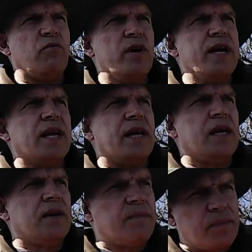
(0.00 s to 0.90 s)
really,
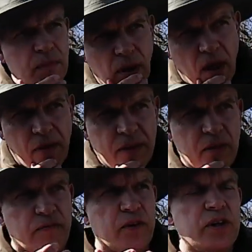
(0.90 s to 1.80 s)
I think
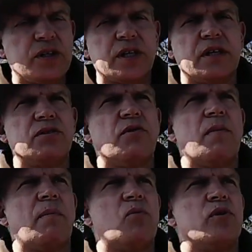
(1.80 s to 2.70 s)
the first thing to
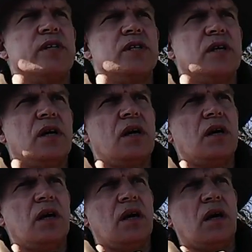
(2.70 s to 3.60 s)
remember is,
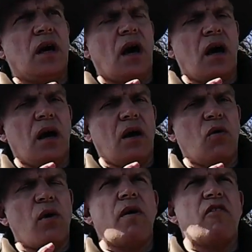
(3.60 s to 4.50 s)

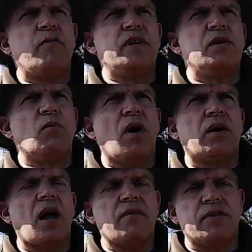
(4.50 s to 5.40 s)
although I've been doing
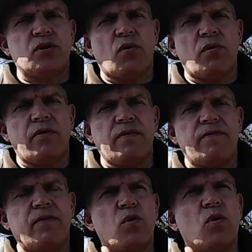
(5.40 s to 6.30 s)
wildlife photography
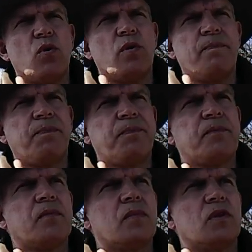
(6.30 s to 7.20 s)
for
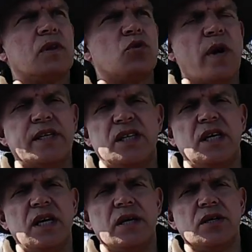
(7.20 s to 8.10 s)
20
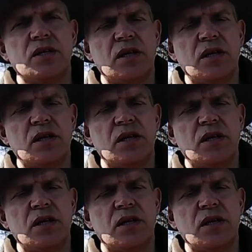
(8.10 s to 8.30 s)
years,